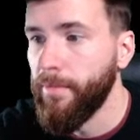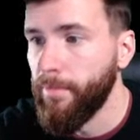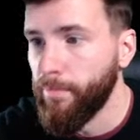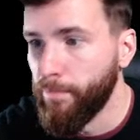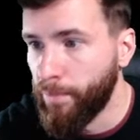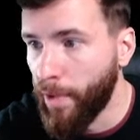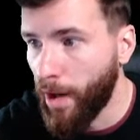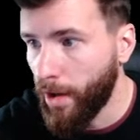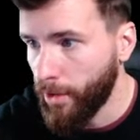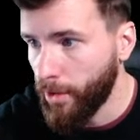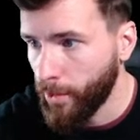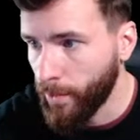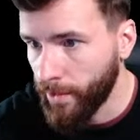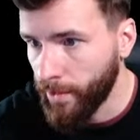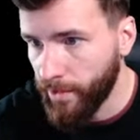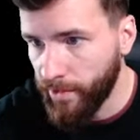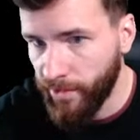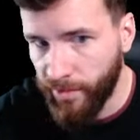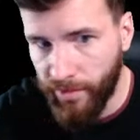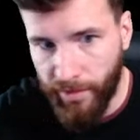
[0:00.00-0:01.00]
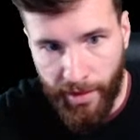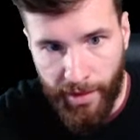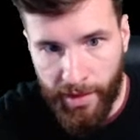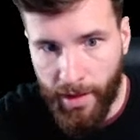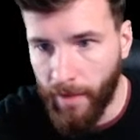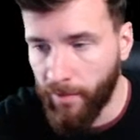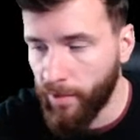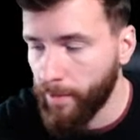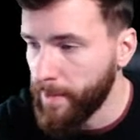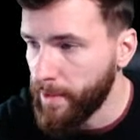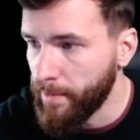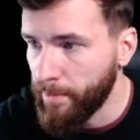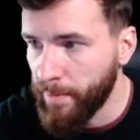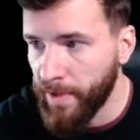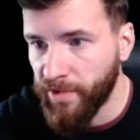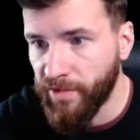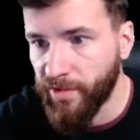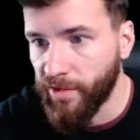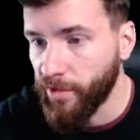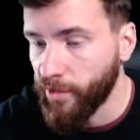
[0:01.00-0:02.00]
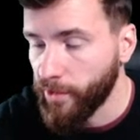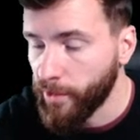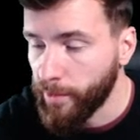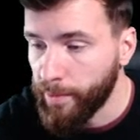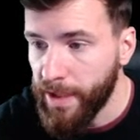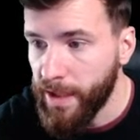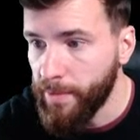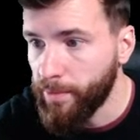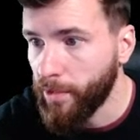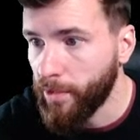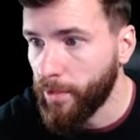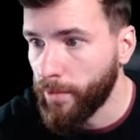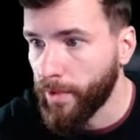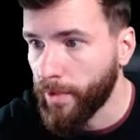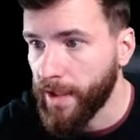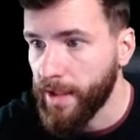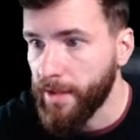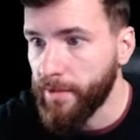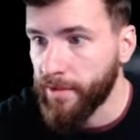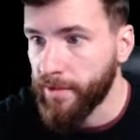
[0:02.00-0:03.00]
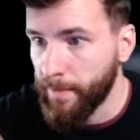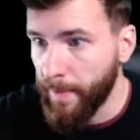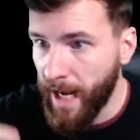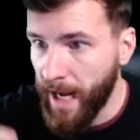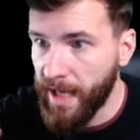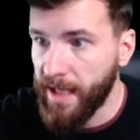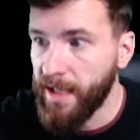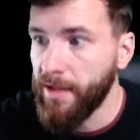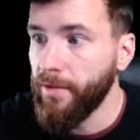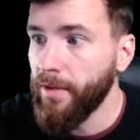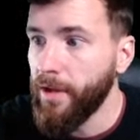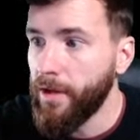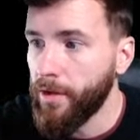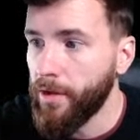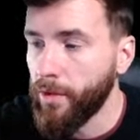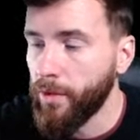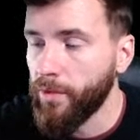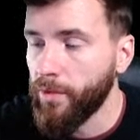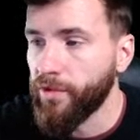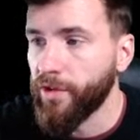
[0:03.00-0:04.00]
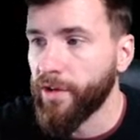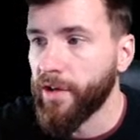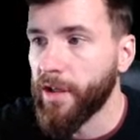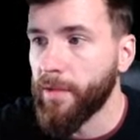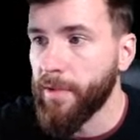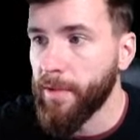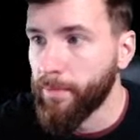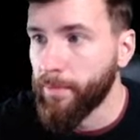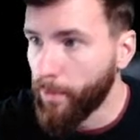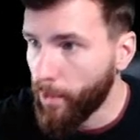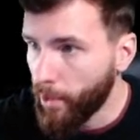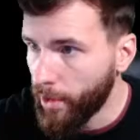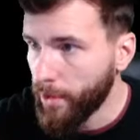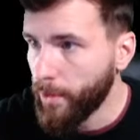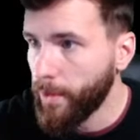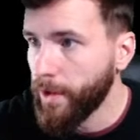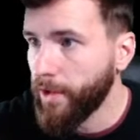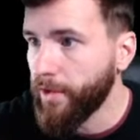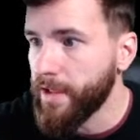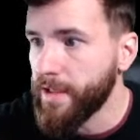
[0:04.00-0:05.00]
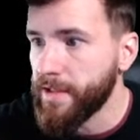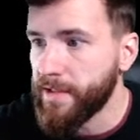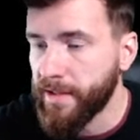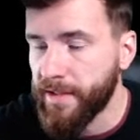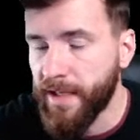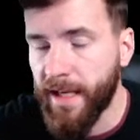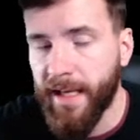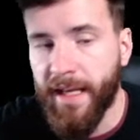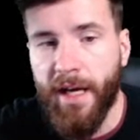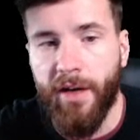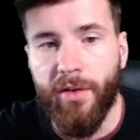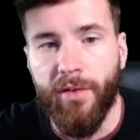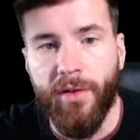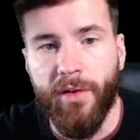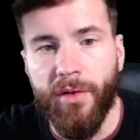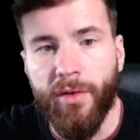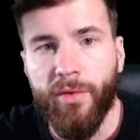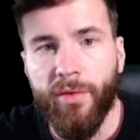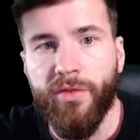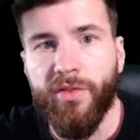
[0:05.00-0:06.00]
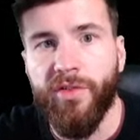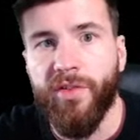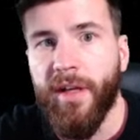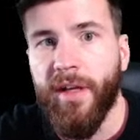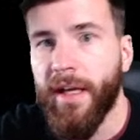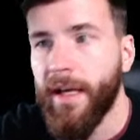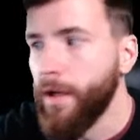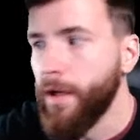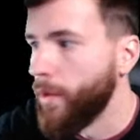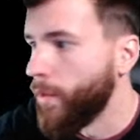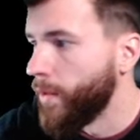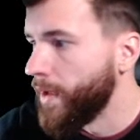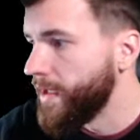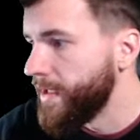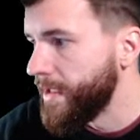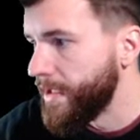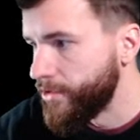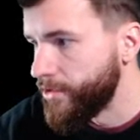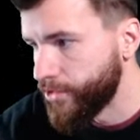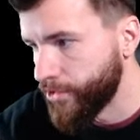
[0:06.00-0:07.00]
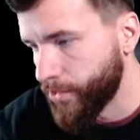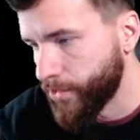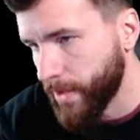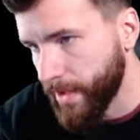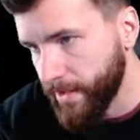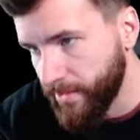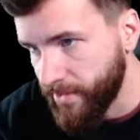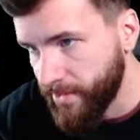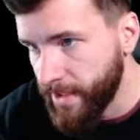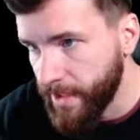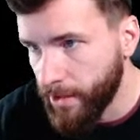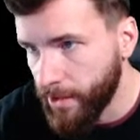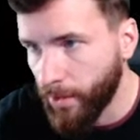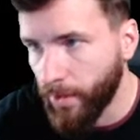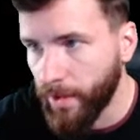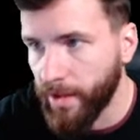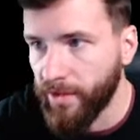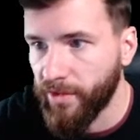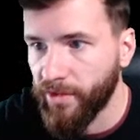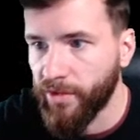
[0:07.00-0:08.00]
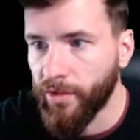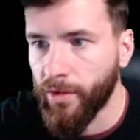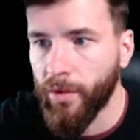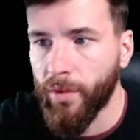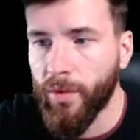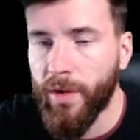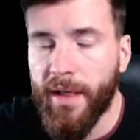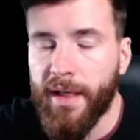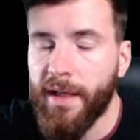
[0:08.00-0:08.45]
Borrowers, the government, businesses, or people, right, demanding loans are going to be more willing to take out loans when interest rates decrease. So,